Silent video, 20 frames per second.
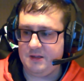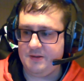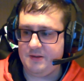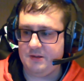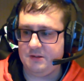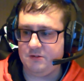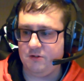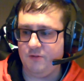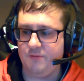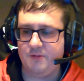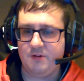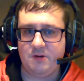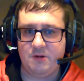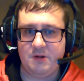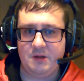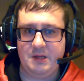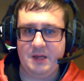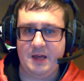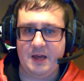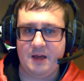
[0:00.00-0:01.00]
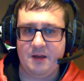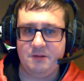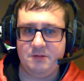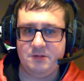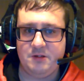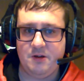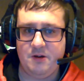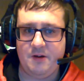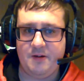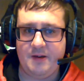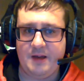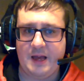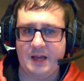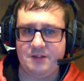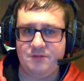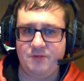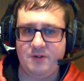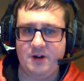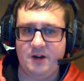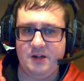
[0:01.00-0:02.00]
Sort of yeah. So I
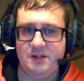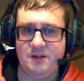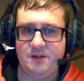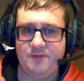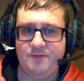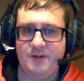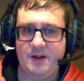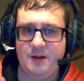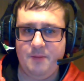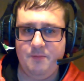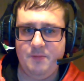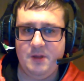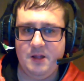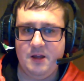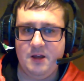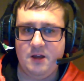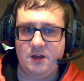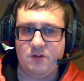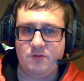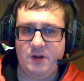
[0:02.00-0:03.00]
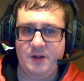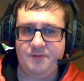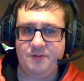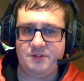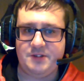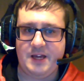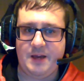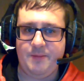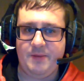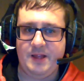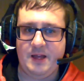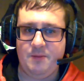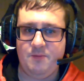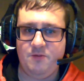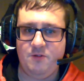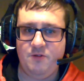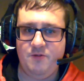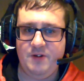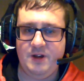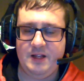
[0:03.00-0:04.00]
guess we're kind of grateful to Eminem
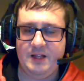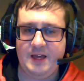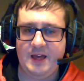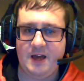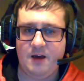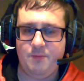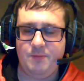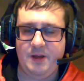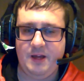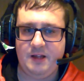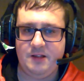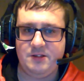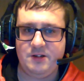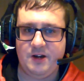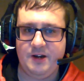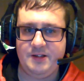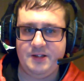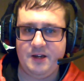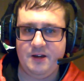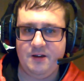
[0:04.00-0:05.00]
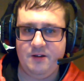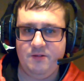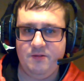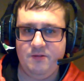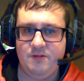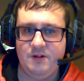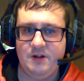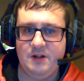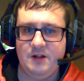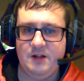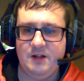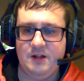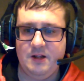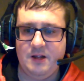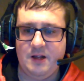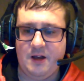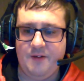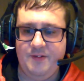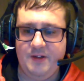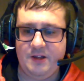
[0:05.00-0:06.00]
for really helping Dido.
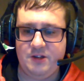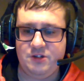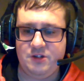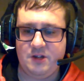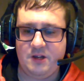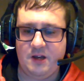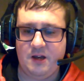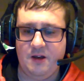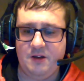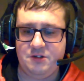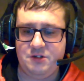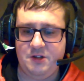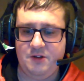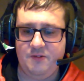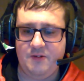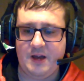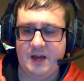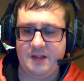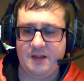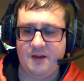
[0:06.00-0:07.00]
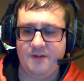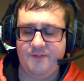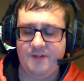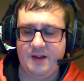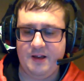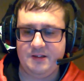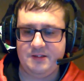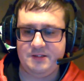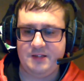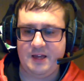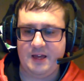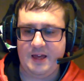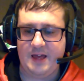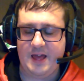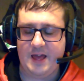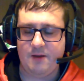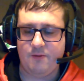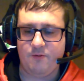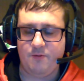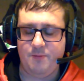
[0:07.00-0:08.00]
I think she had her first hit
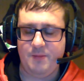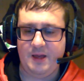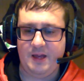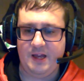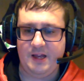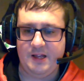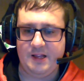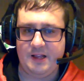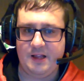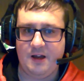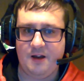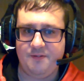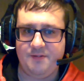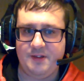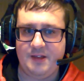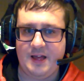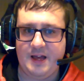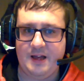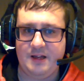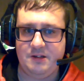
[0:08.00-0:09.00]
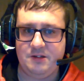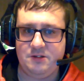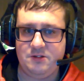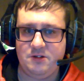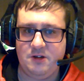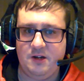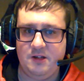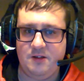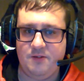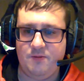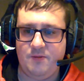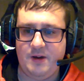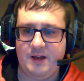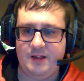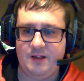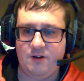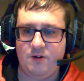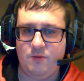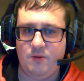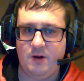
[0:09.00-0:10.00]
here with me, and then after that, it's kind of
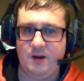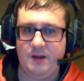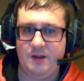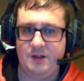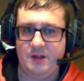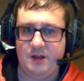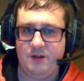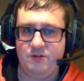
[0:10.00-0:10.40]
went quite.